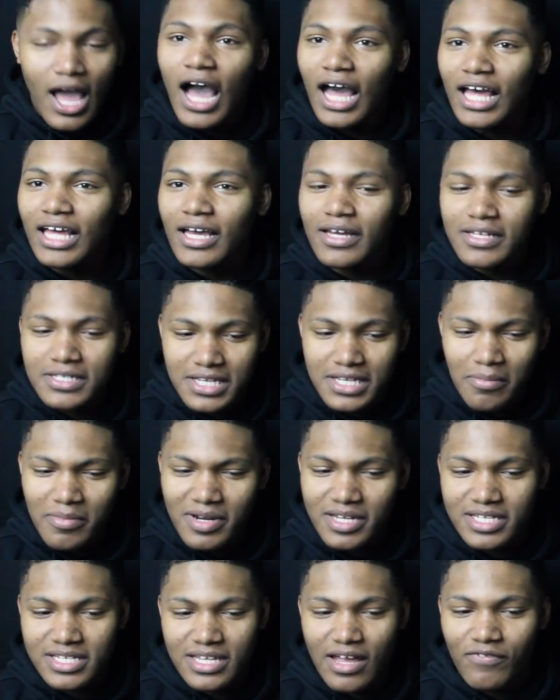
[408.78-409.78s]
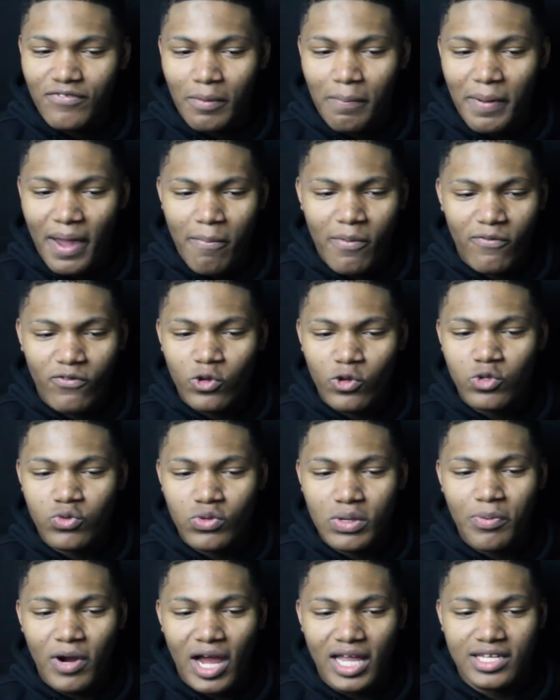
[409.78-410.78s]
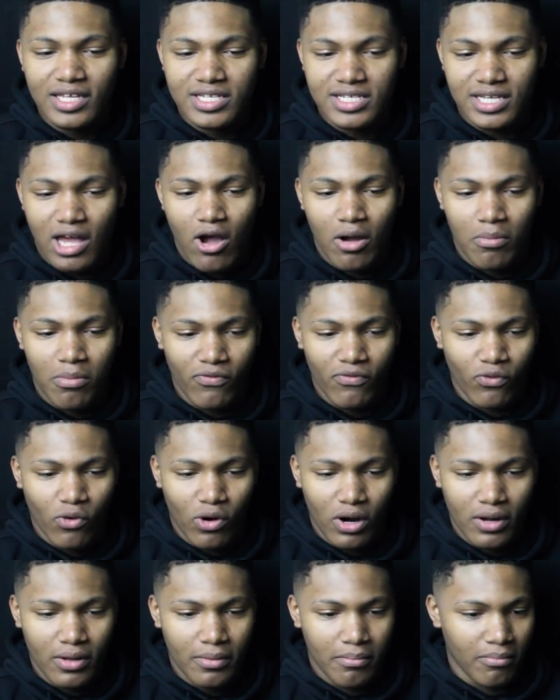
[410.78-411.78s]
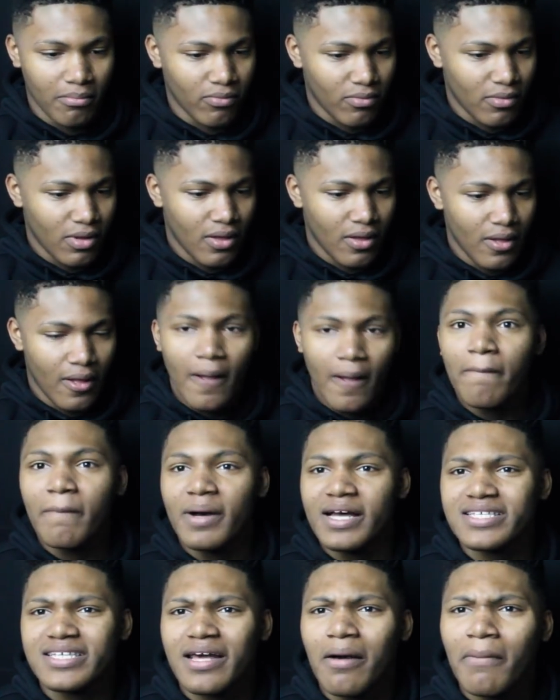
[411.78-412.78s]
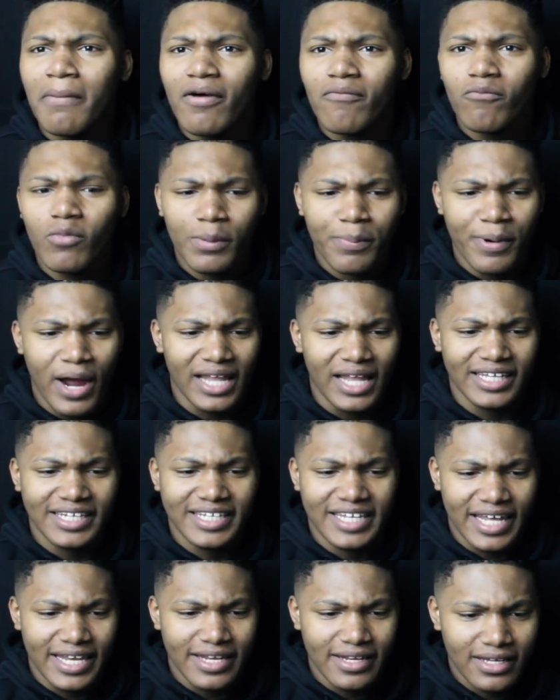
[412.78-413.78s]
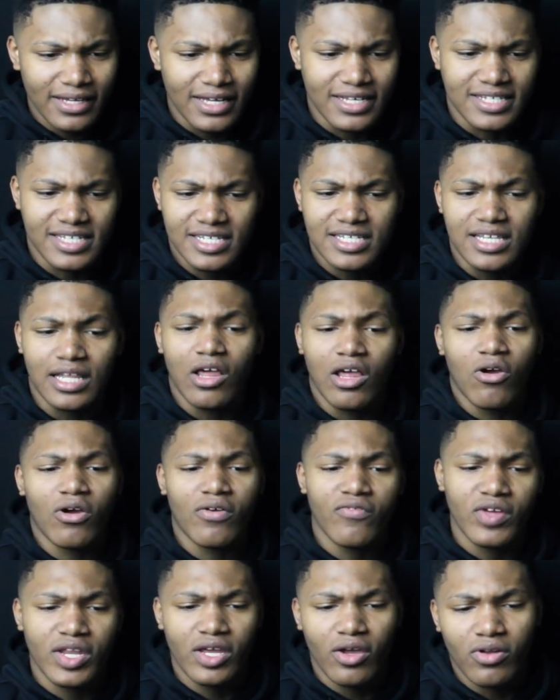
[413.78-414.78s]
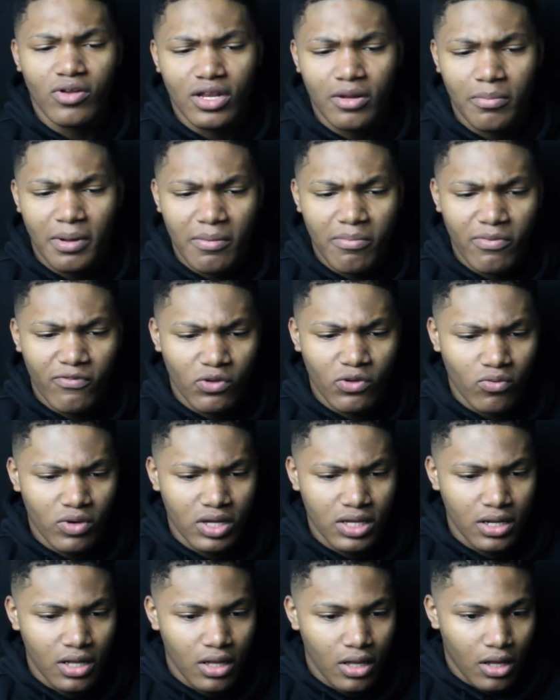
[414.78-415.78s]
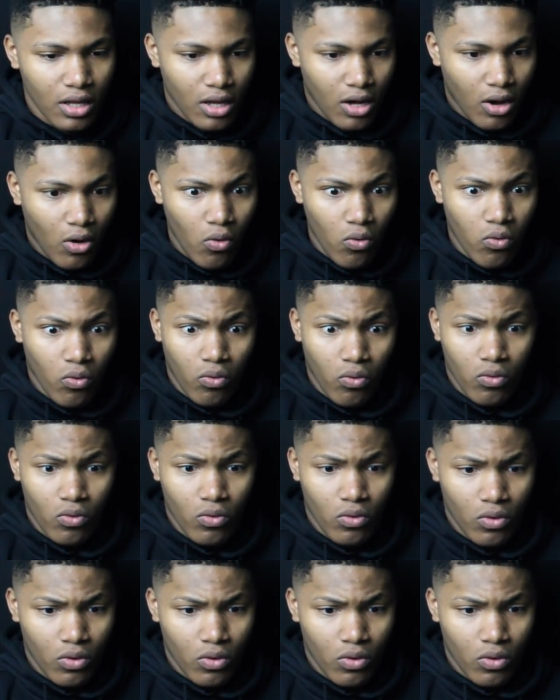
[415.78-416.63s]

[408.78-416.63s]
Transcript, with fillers: Uh, some of this stuff, the pay-per-views, we probably saw them before. But some of them we probably didn't because this is a longer video than the pay-per-view one. Ooh.